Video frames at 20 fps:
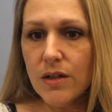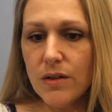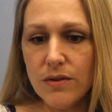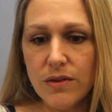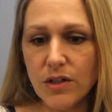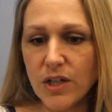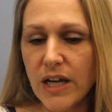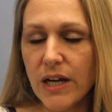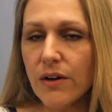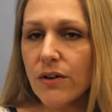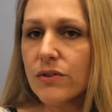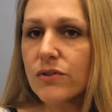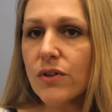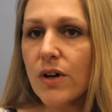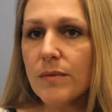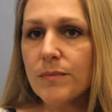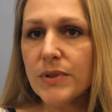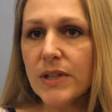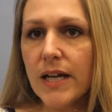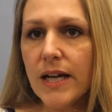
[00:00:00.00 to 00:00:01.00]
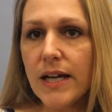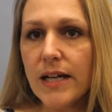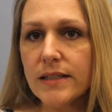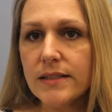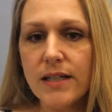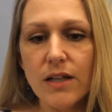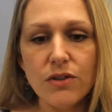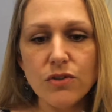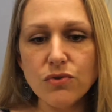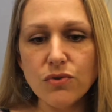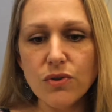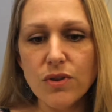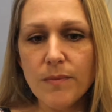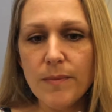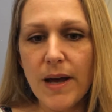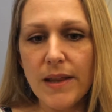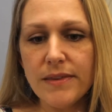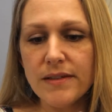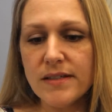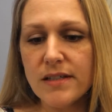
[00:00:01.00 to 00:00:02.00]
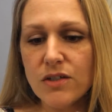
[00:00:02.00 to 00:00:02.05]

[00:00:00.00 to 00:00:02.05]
the character I'm playing, tell the truth about the